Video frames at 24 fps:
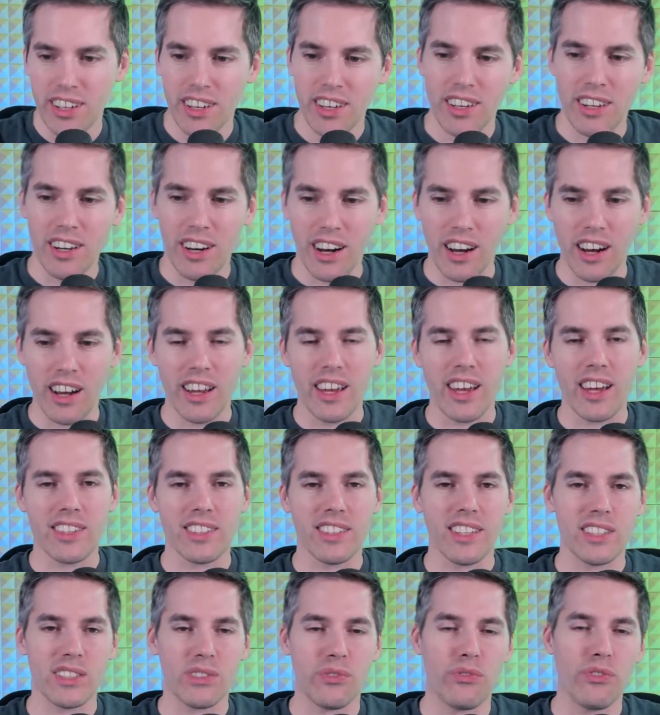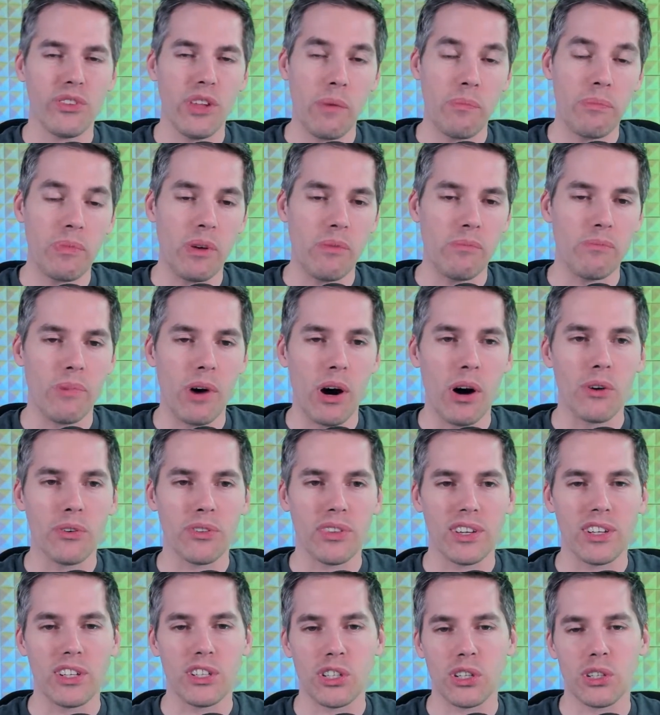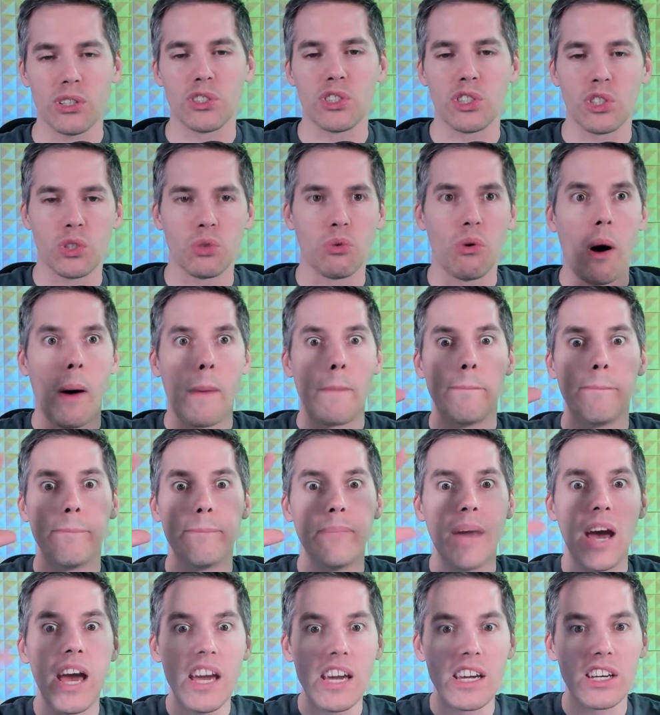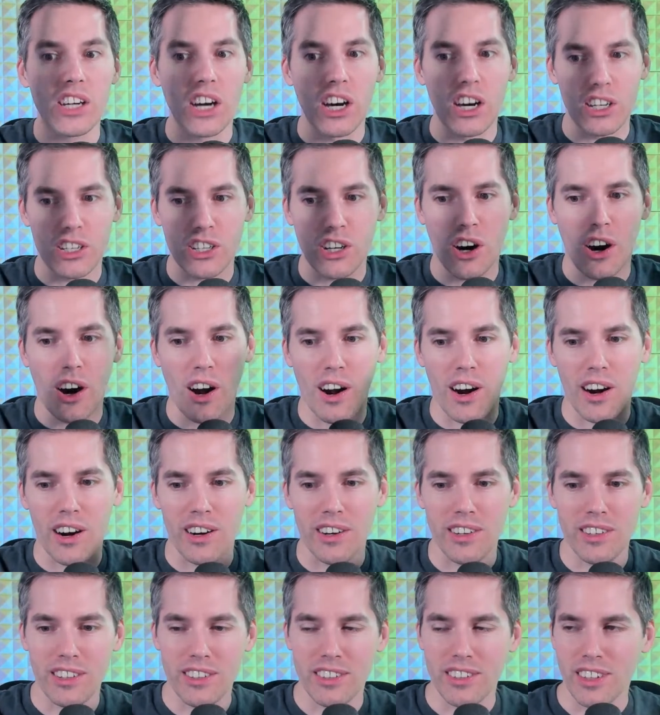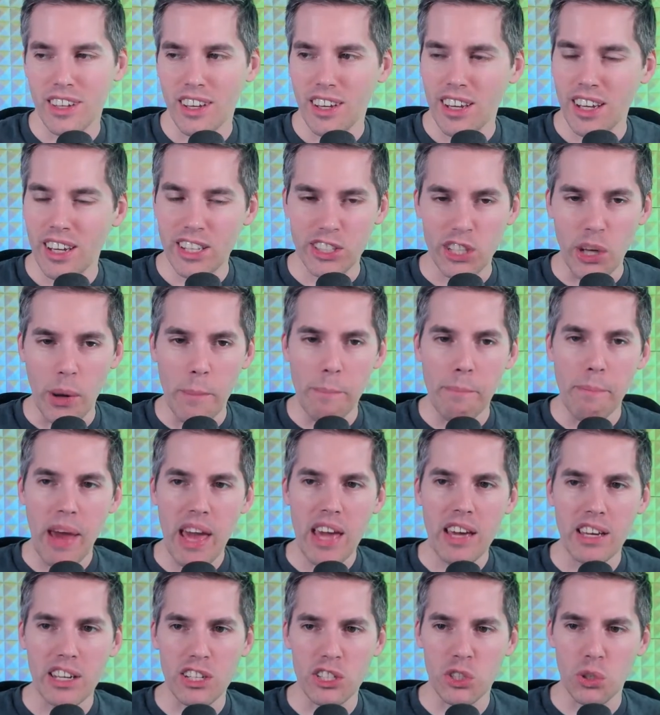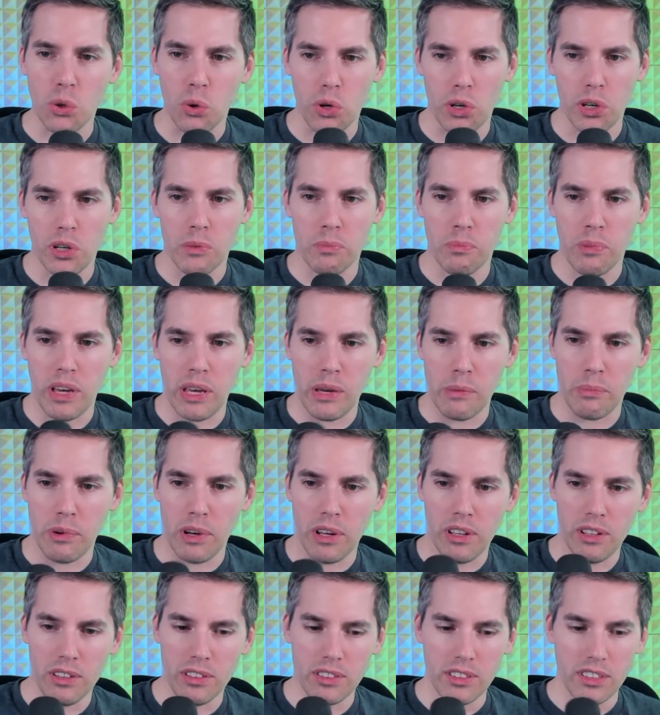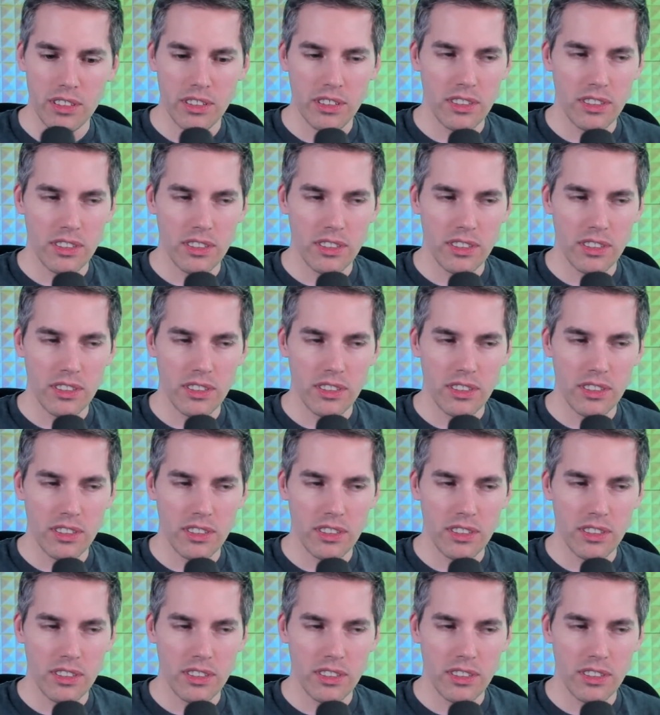Oh yes, let's flip them both and it turns into a mega card. It's a Megazord, people.